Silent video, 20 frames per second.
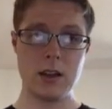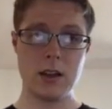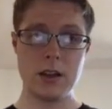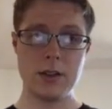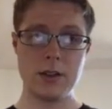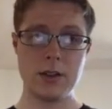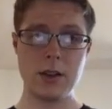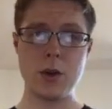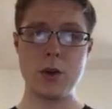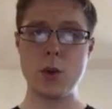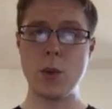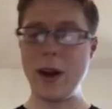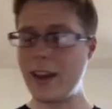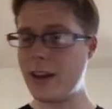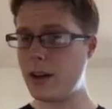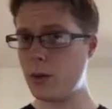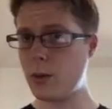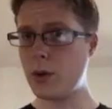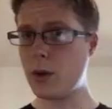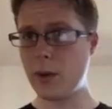So the
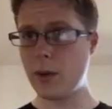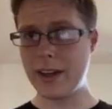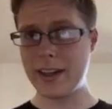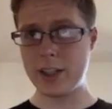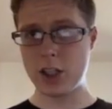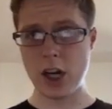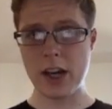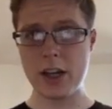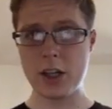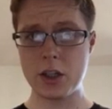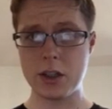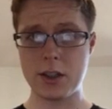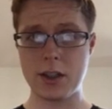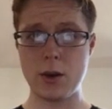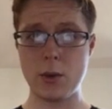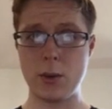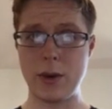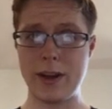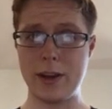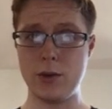way it changes
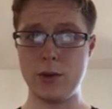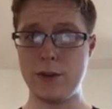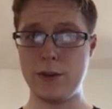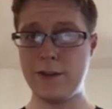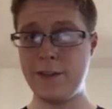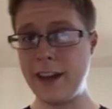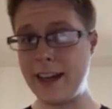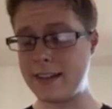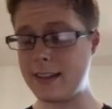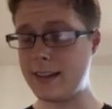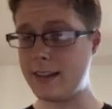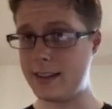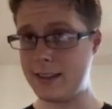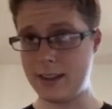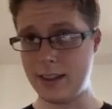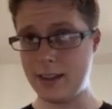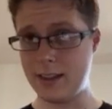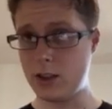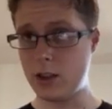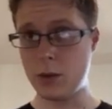the way you fit is
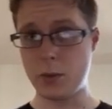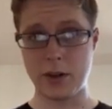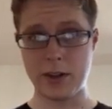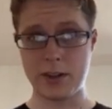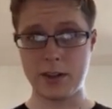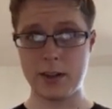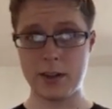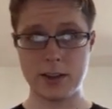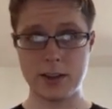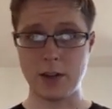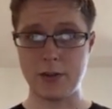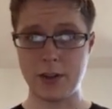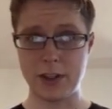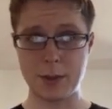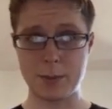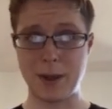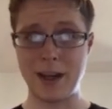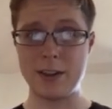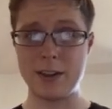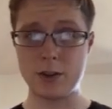super
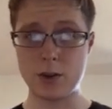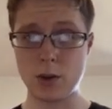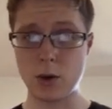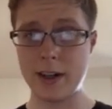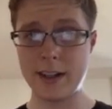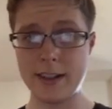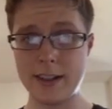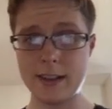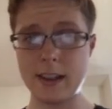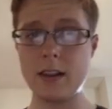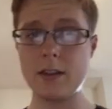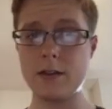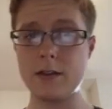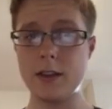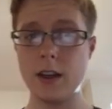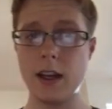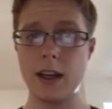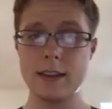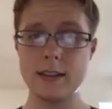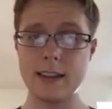self-explanatory. Instead of
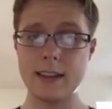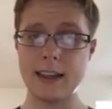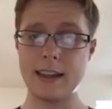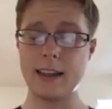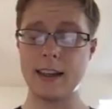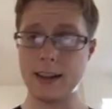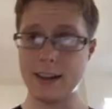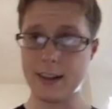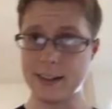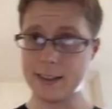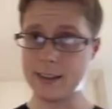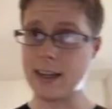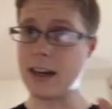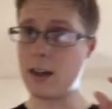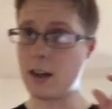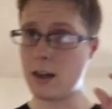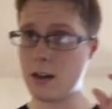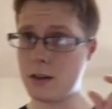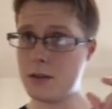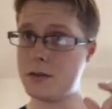taking a set
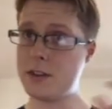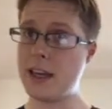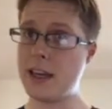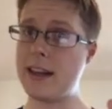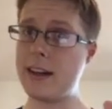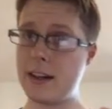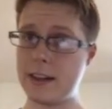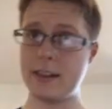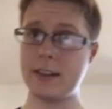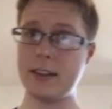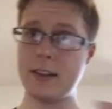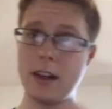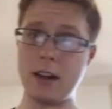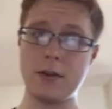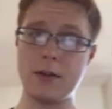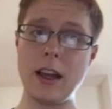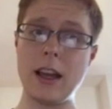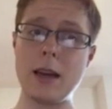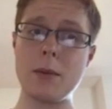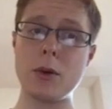of data and a set
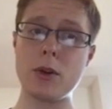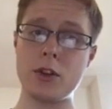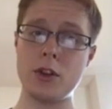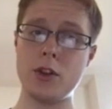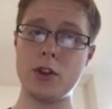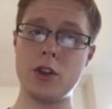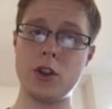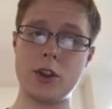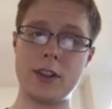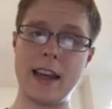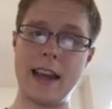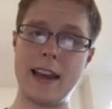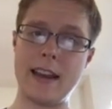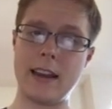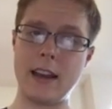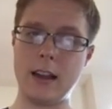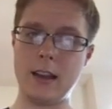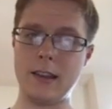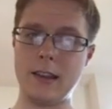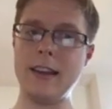of labels, you just take
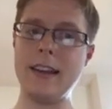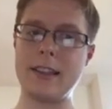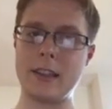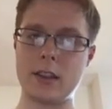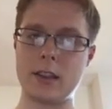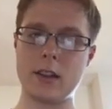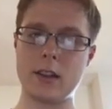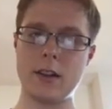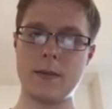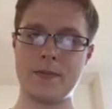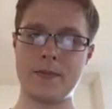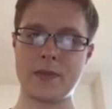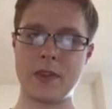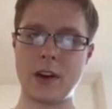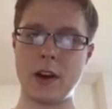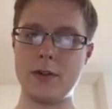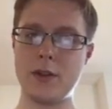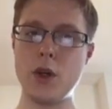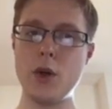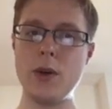a list
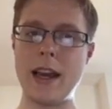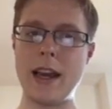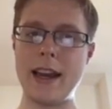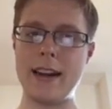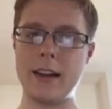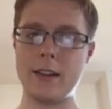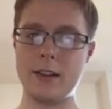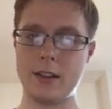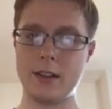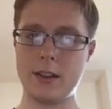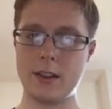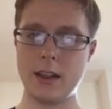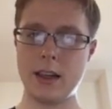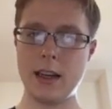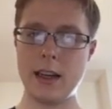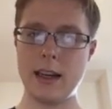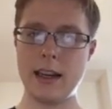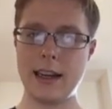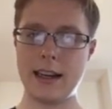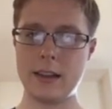of two datas
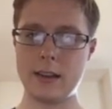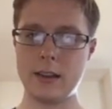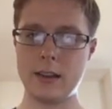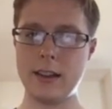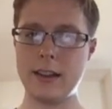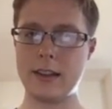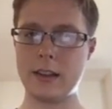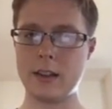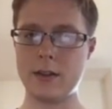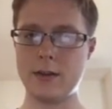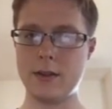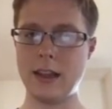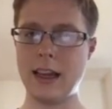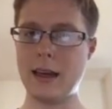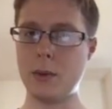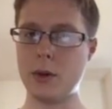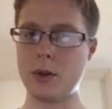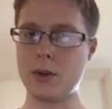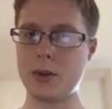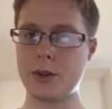and a list of
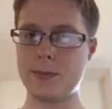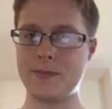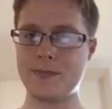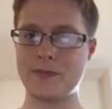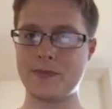labels.